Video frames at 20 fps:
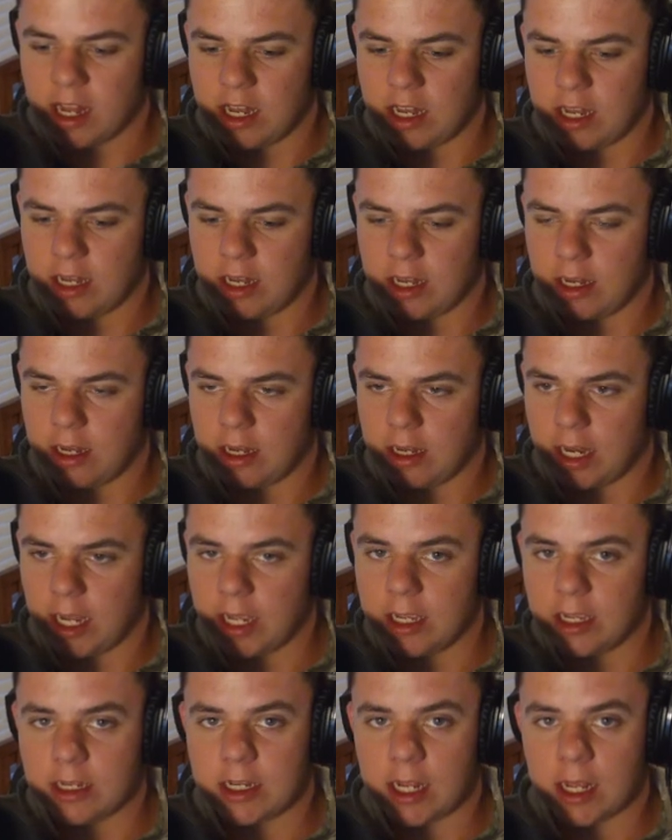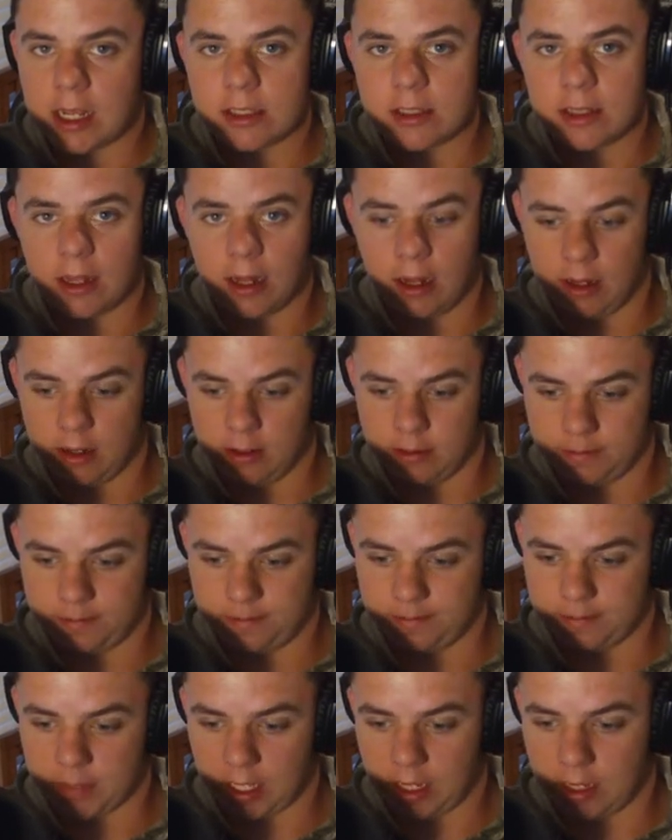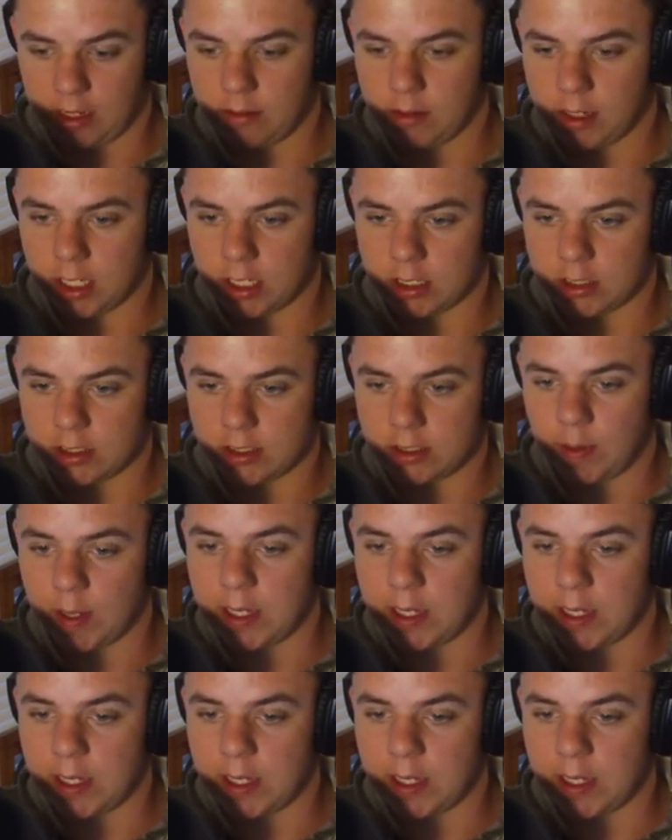Lake Tesla, because